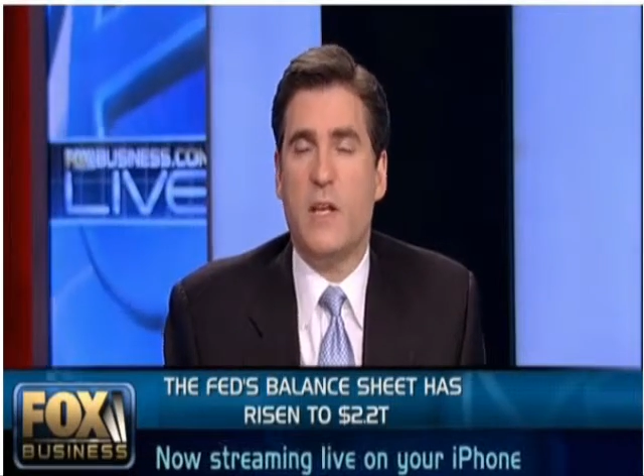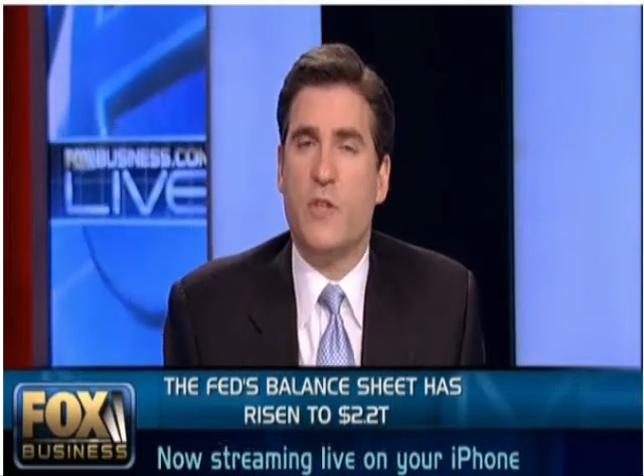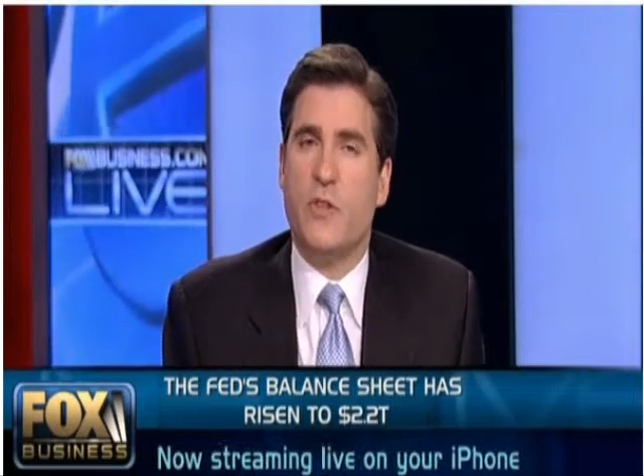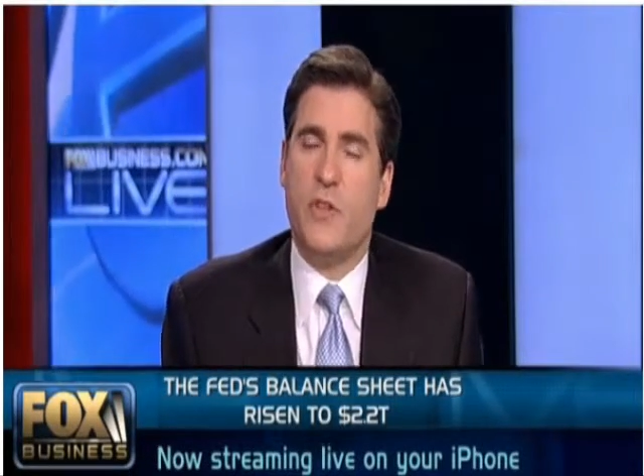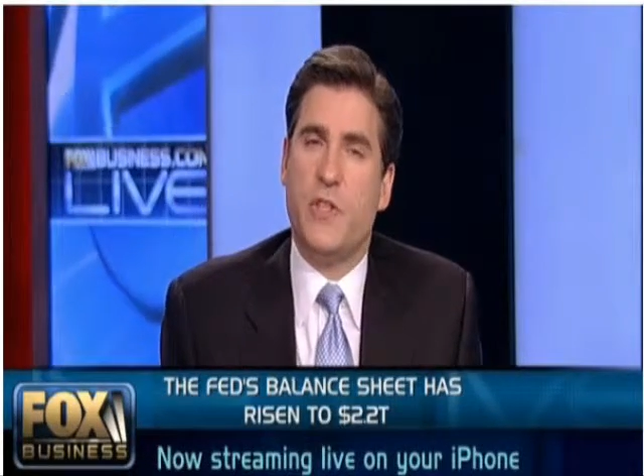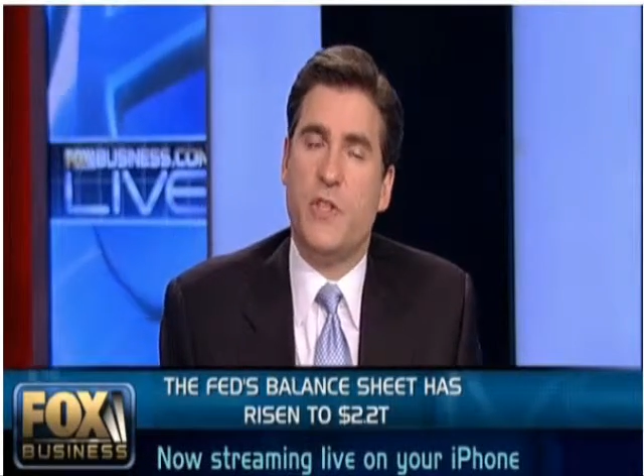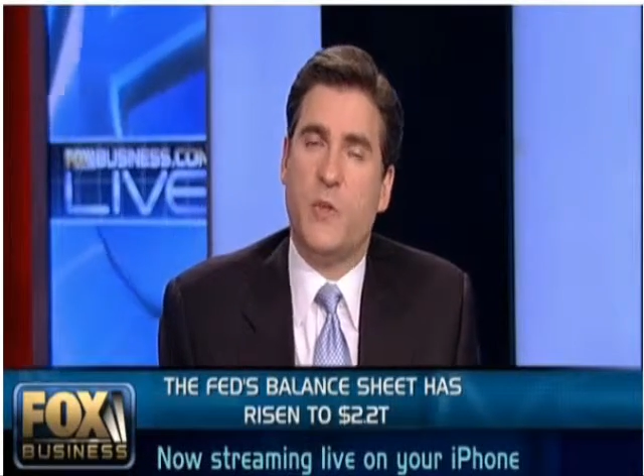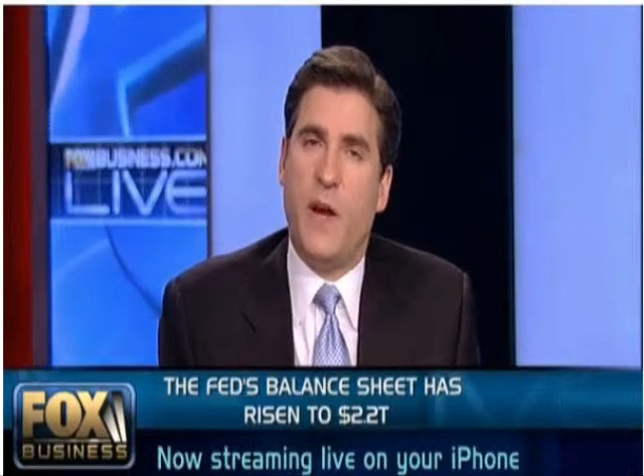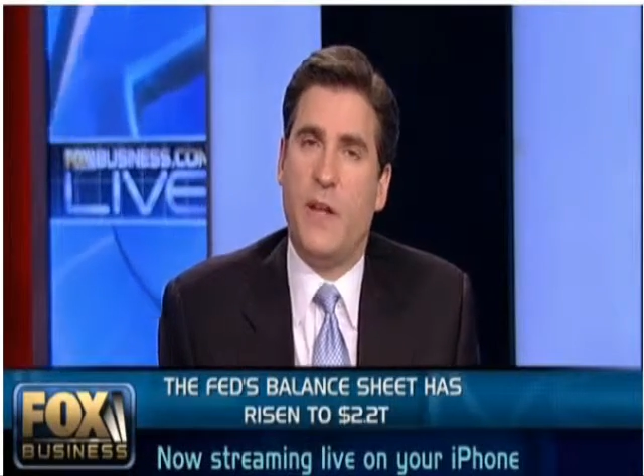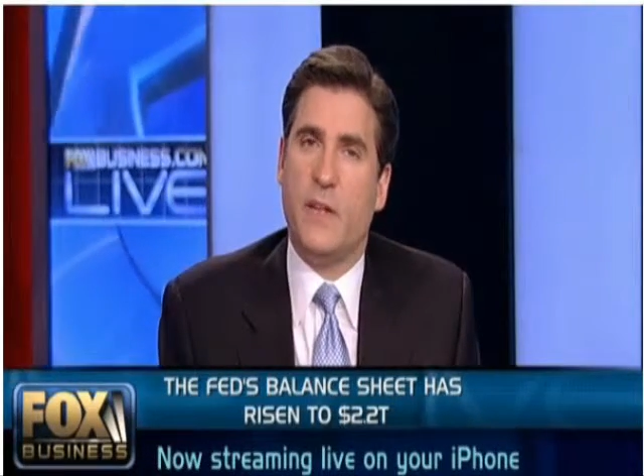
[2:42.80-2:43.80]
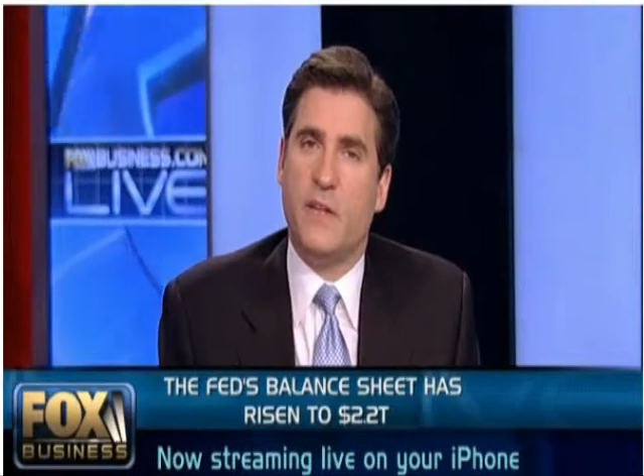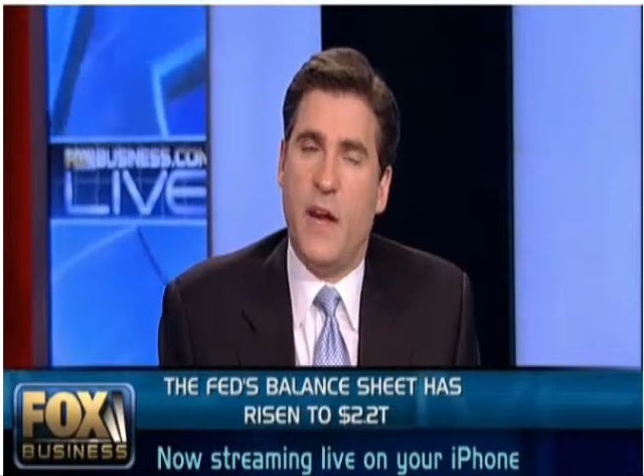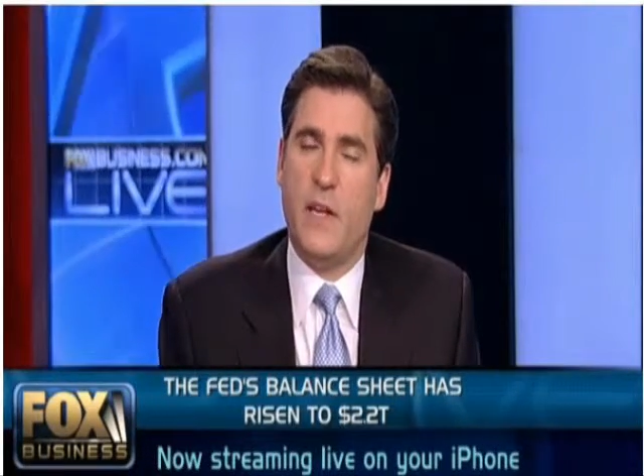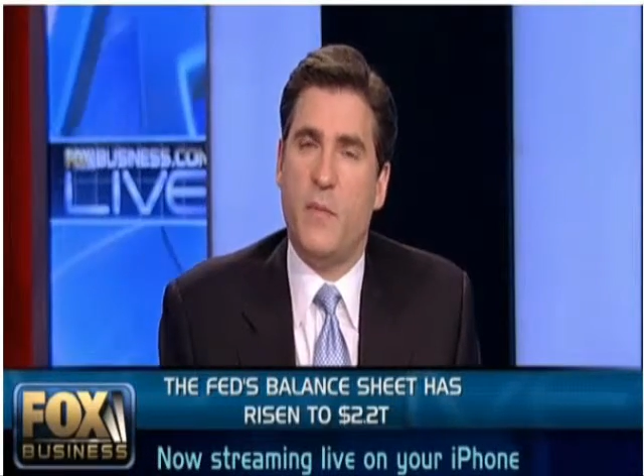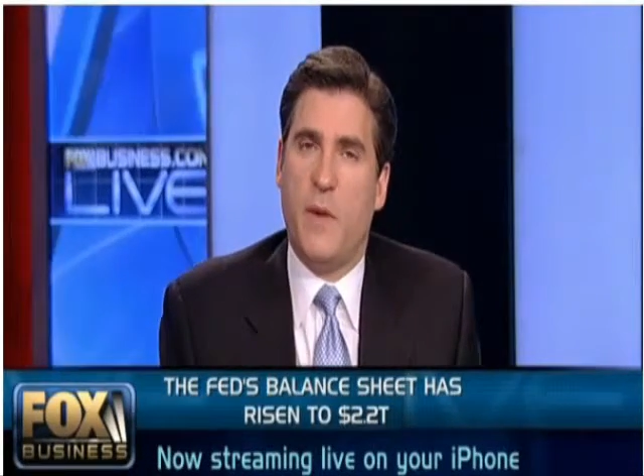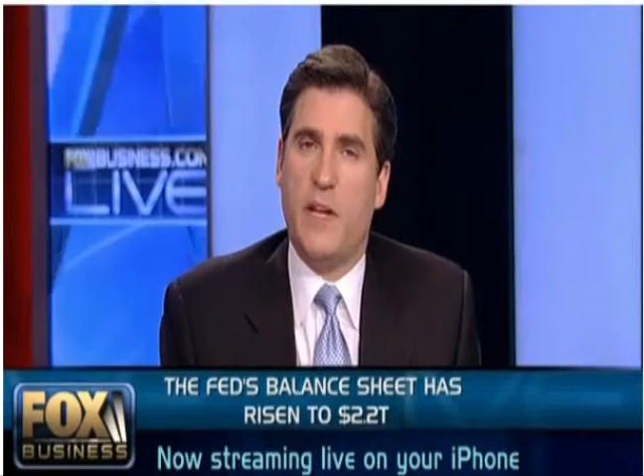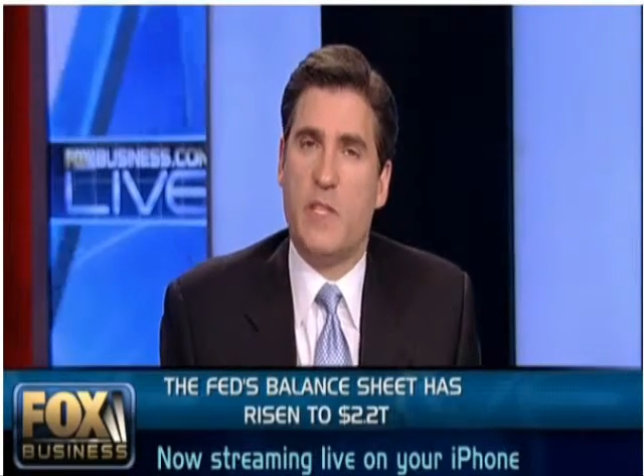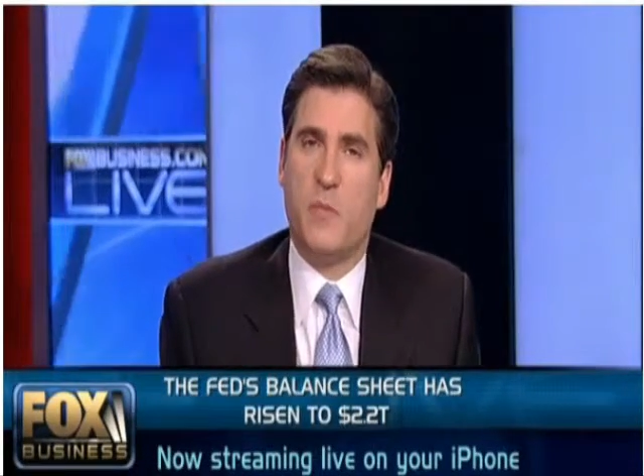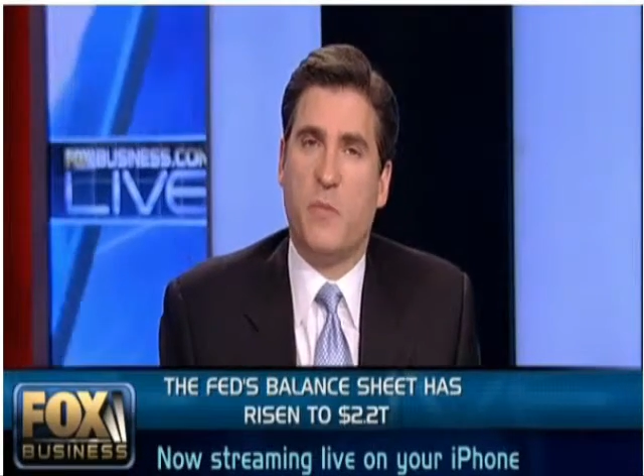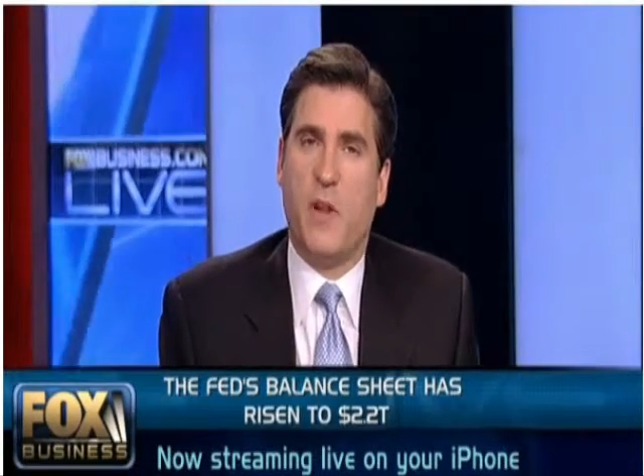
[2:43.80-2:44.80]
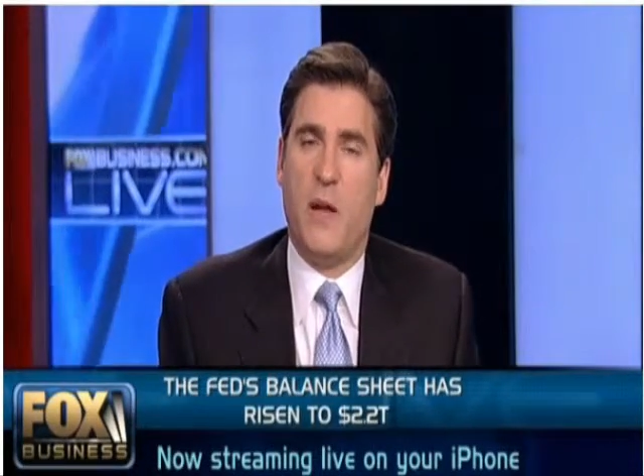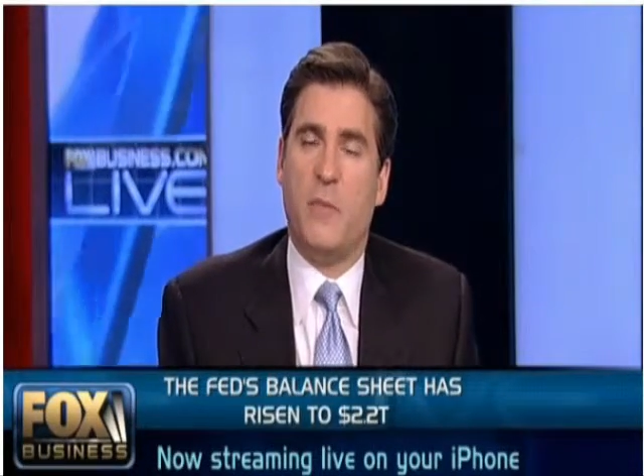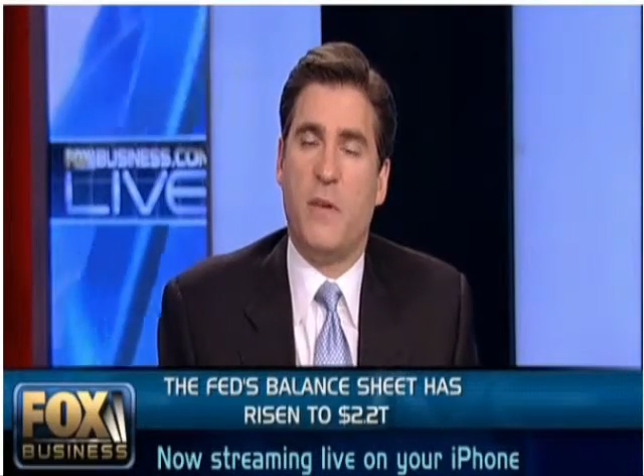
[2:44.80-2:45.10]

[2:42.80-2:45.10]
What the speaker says: So this is a way to tighten the money supply,